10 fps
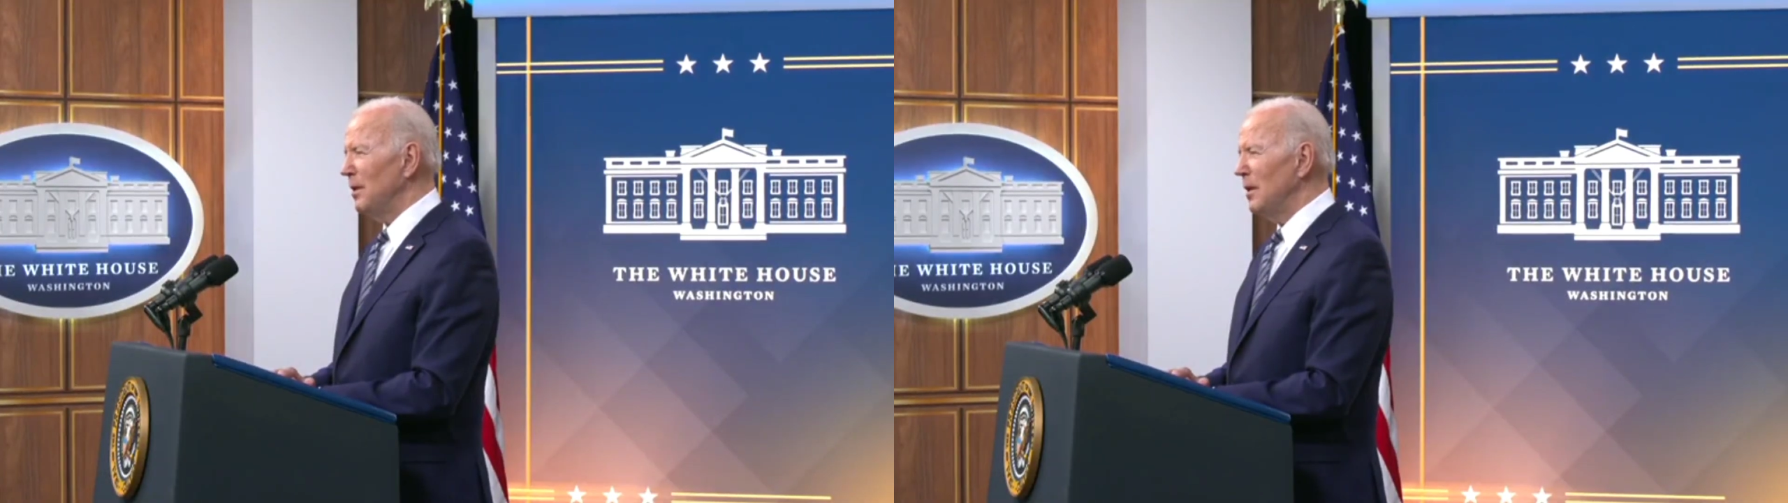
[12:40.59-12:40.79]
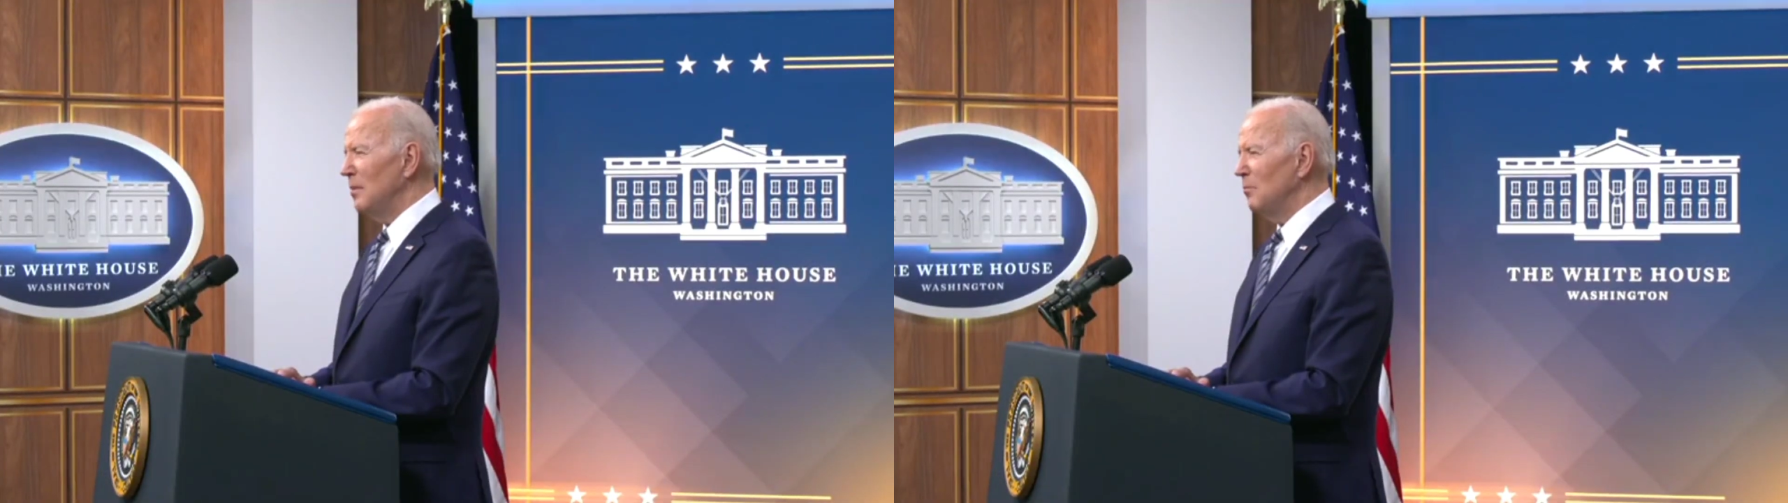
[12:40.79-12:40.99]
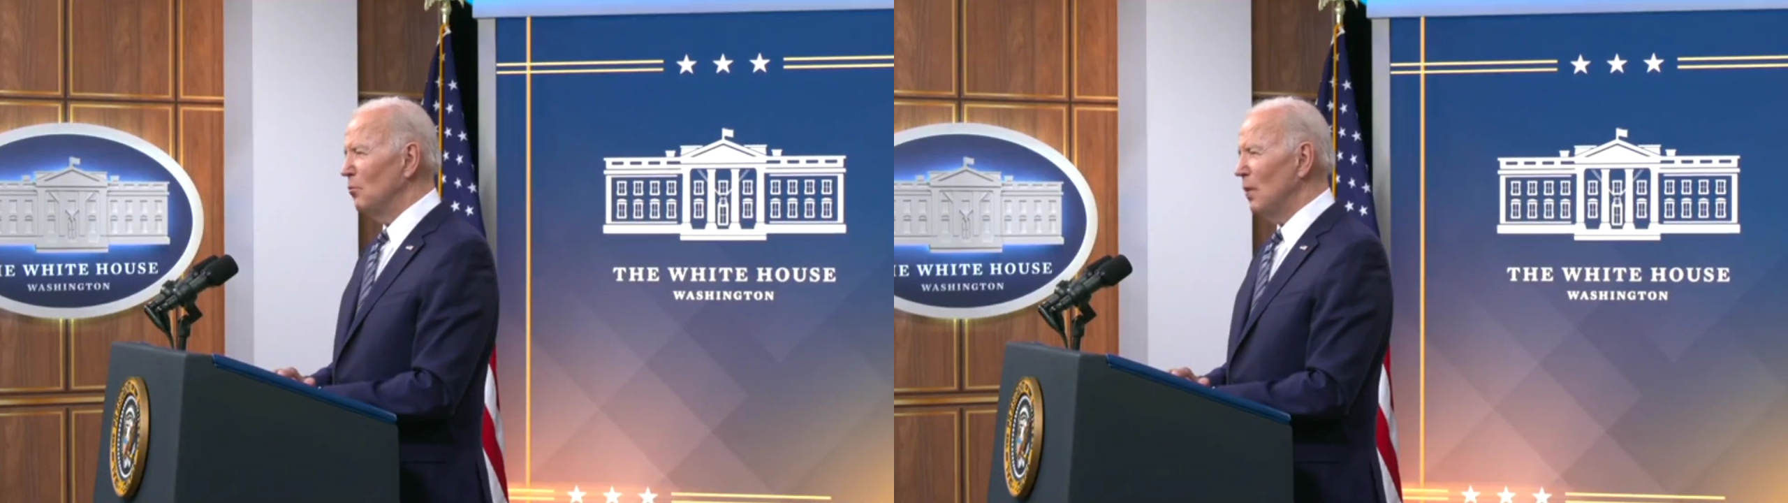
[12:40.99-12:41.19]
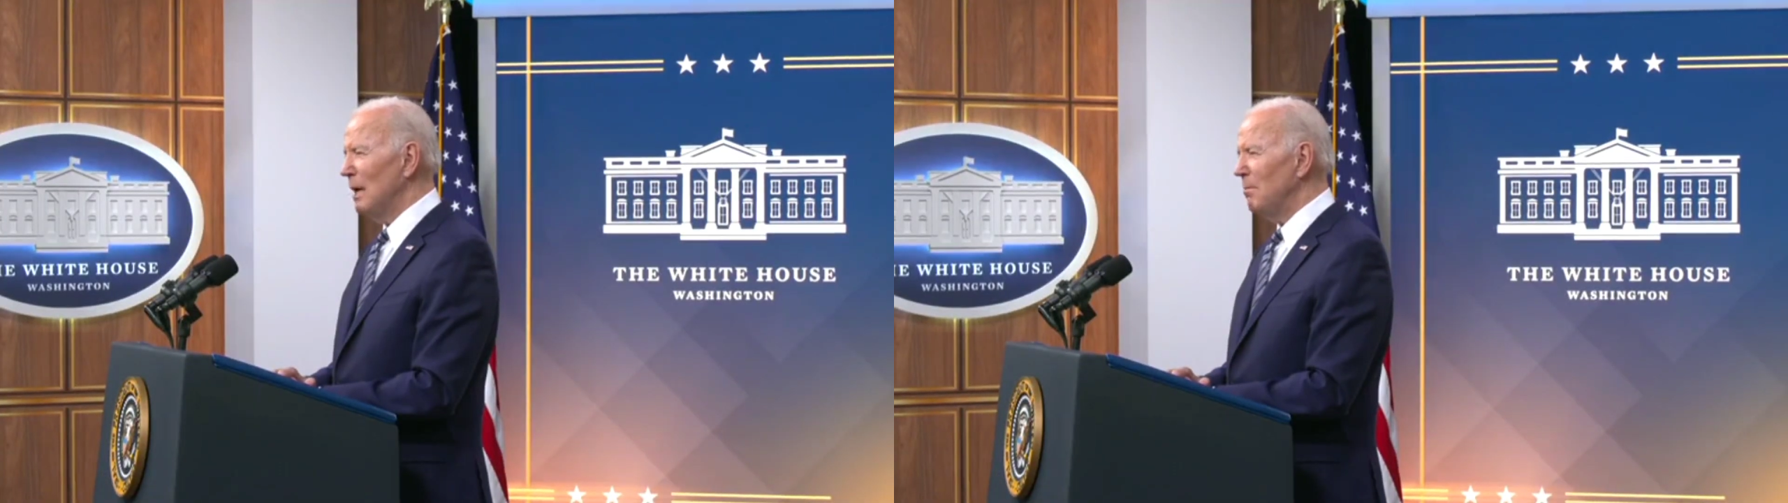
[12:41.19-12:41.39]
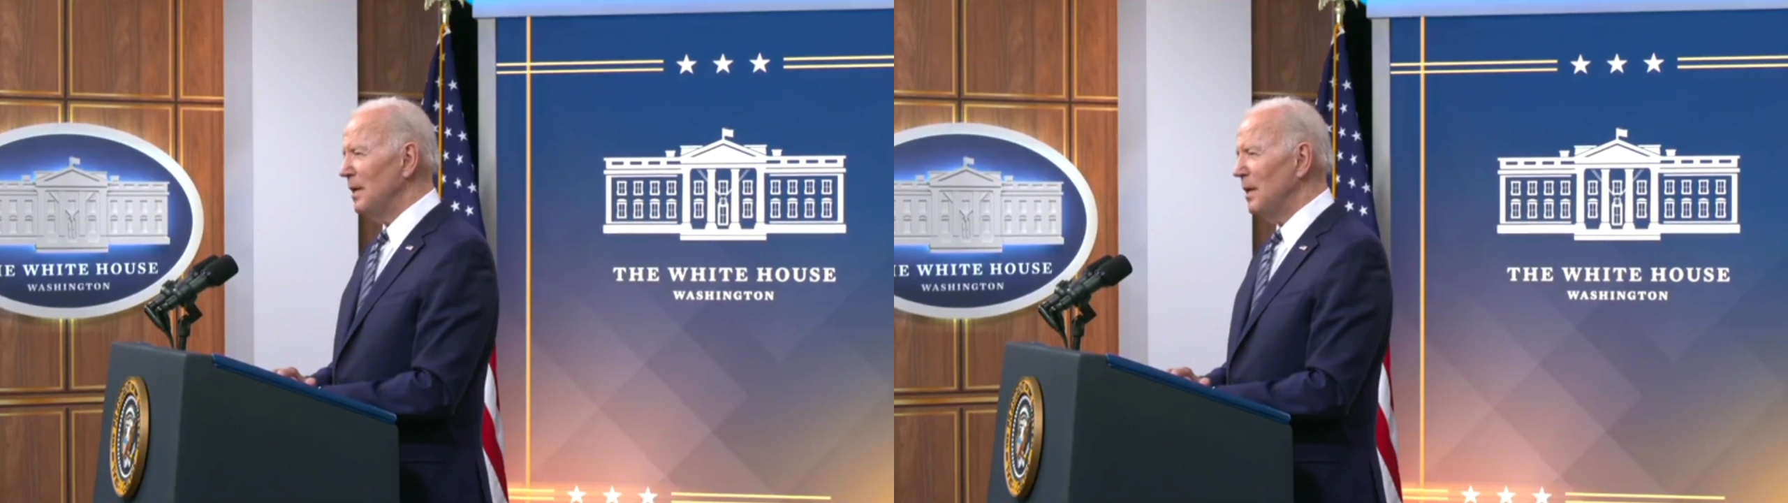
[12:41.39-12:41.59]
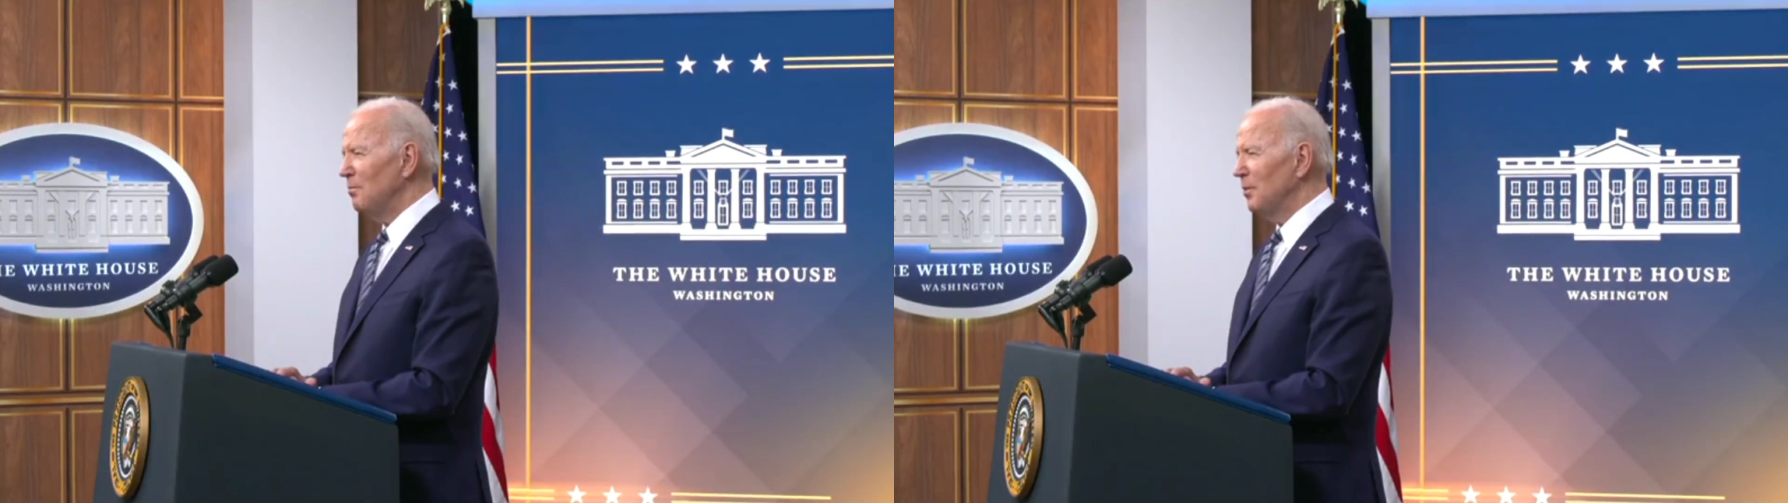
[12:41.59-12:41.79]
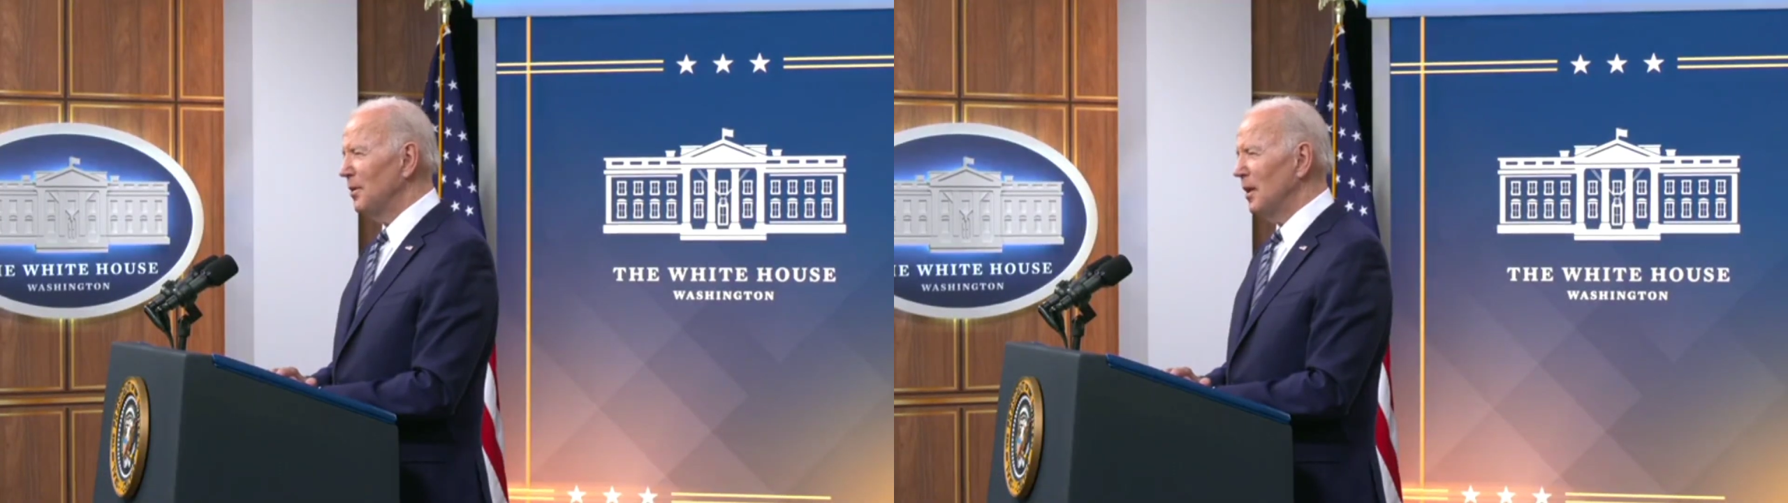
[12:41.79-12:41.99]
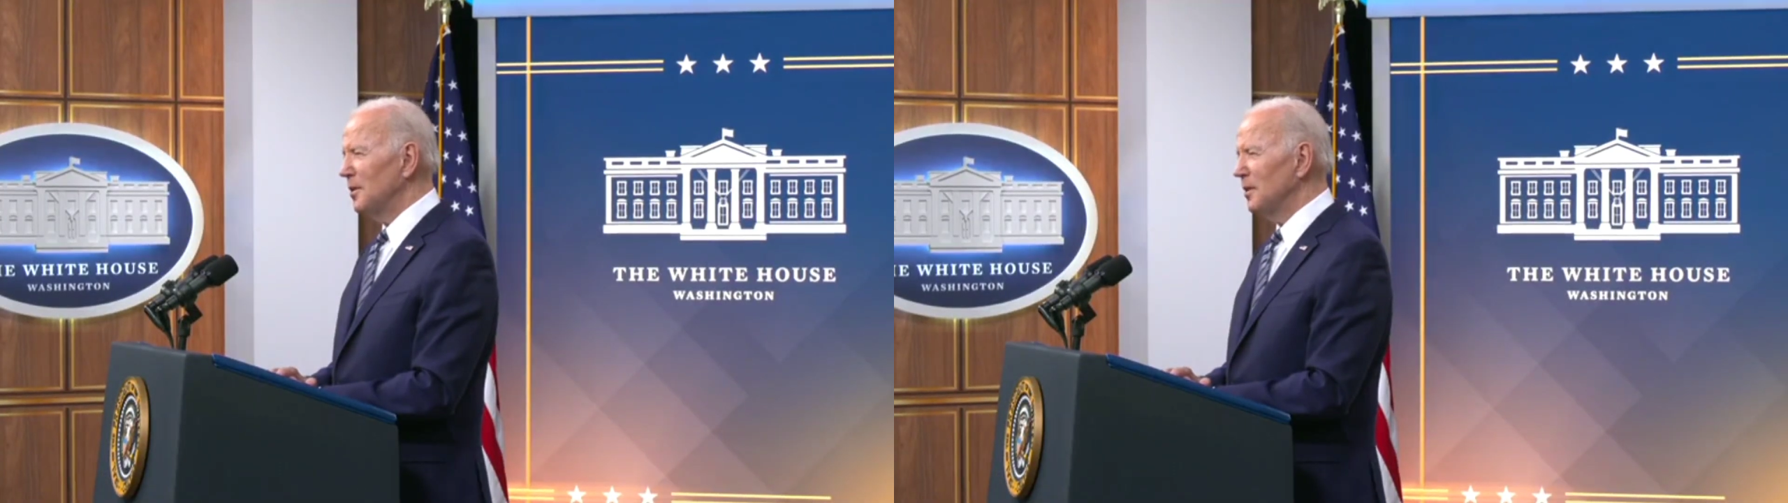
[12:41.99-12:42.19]
up
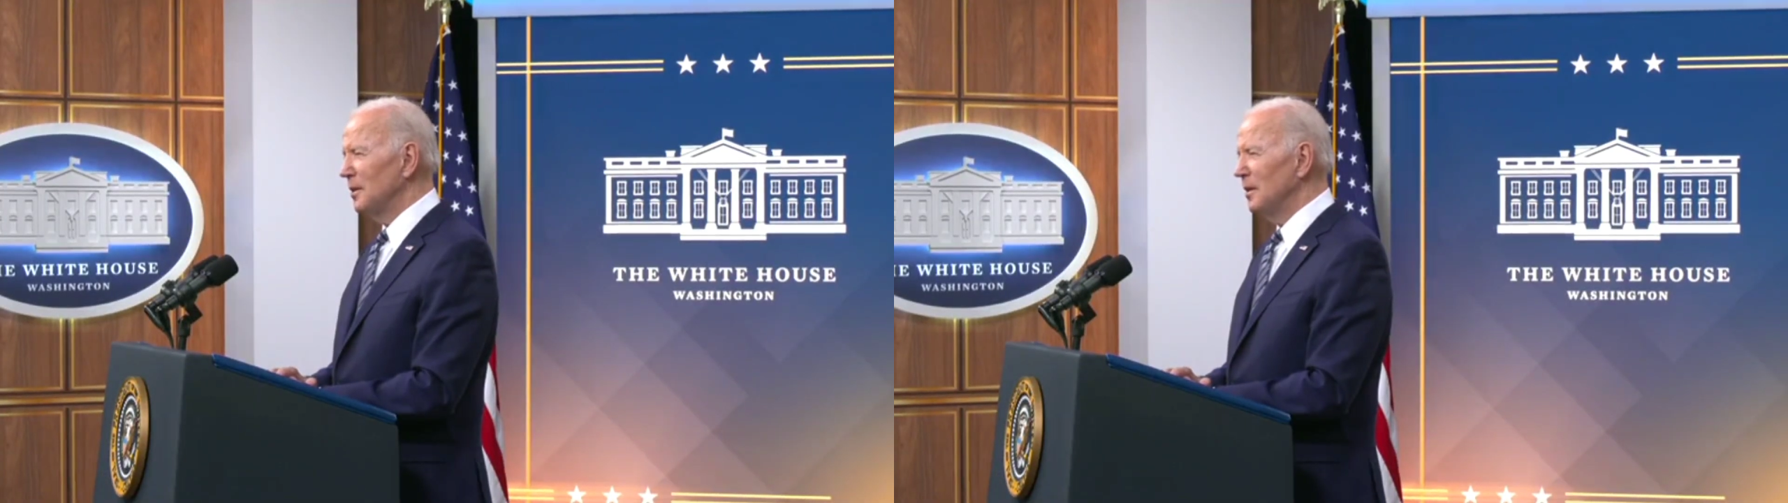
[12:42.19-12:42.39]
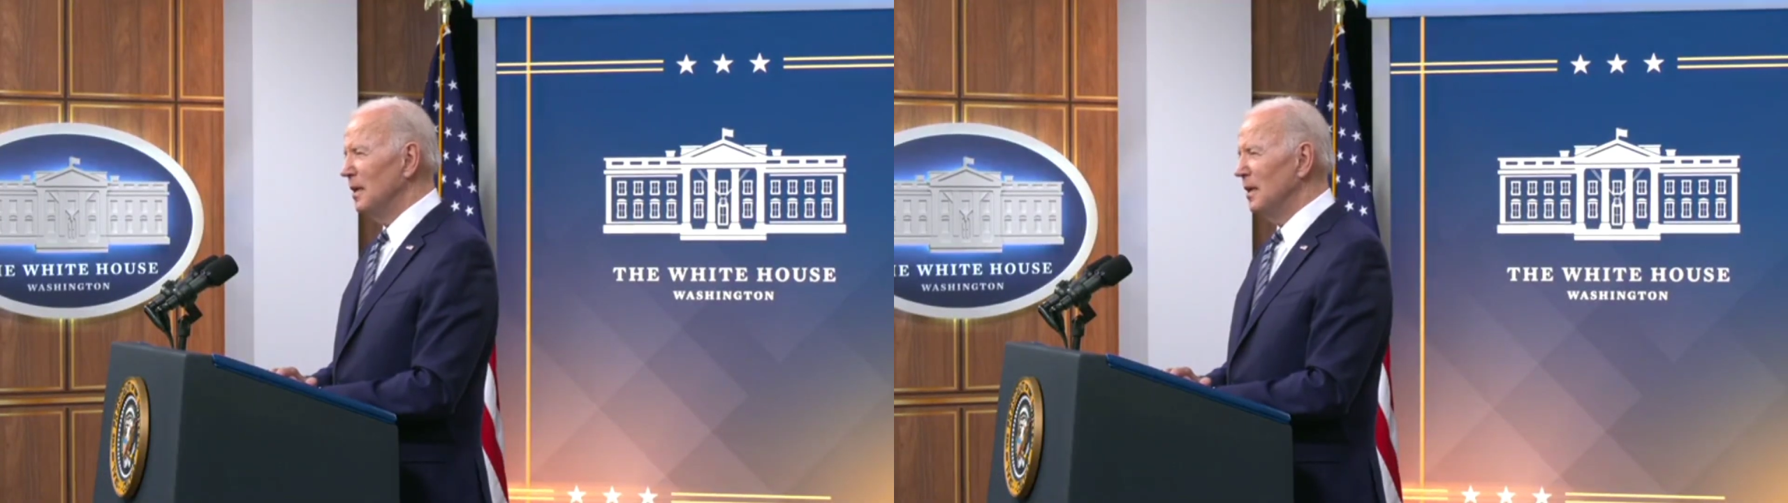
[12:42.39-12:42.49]
production